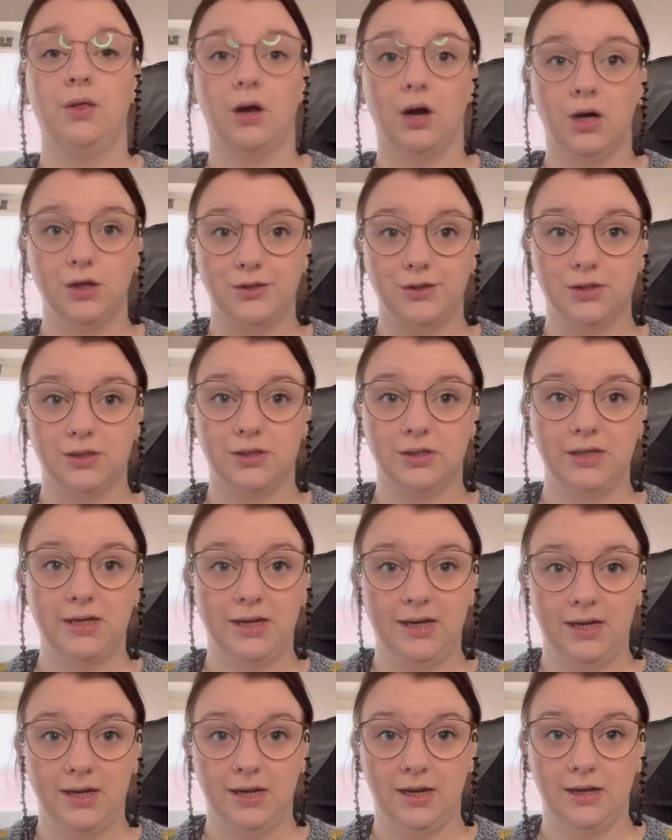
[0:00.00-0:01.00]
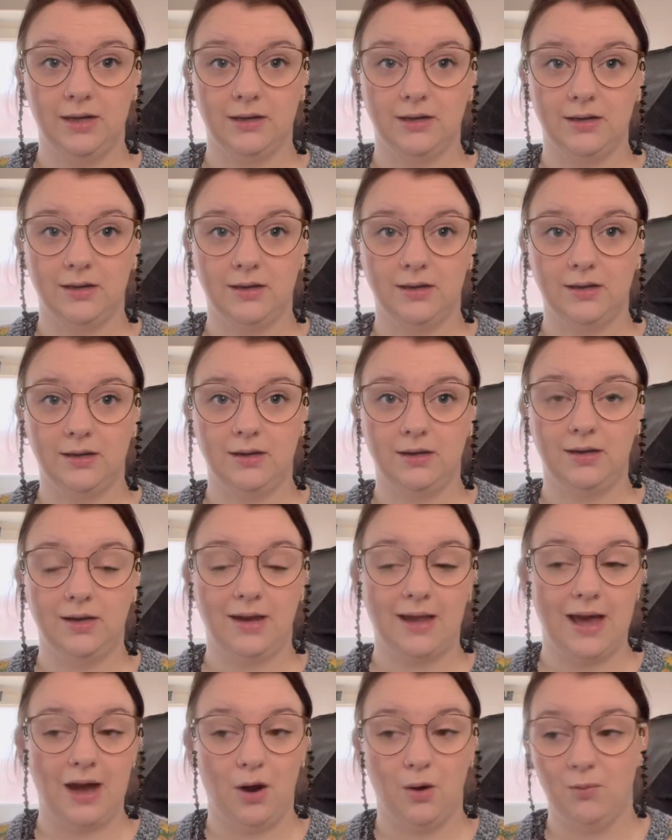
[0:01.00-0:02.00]
I just need to
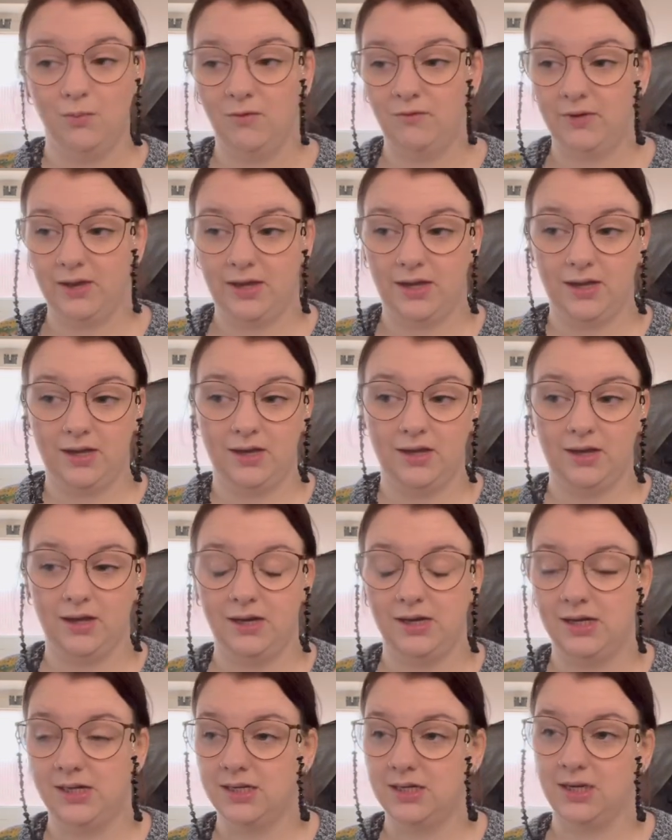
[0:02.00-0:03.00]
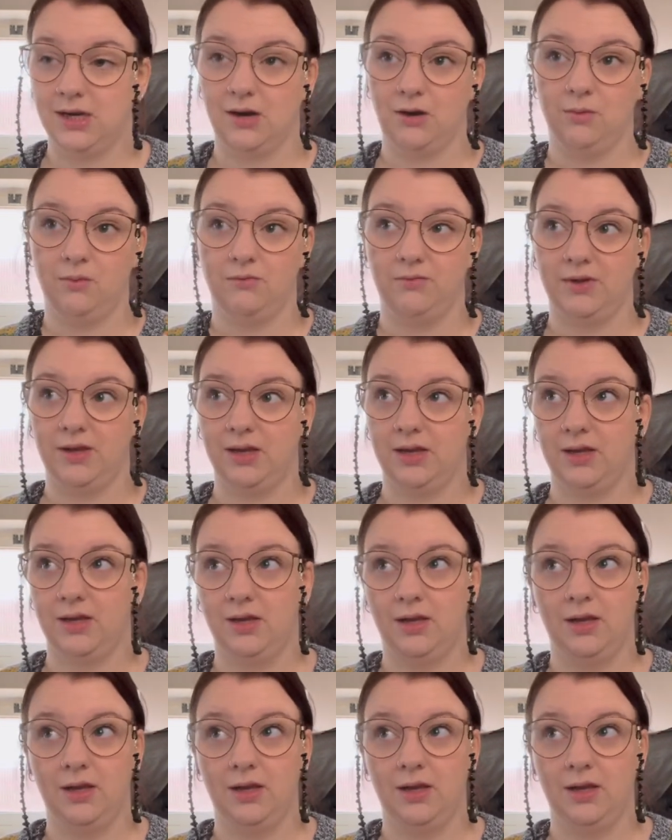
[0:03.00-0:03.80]
get on with it. I need to get on with it.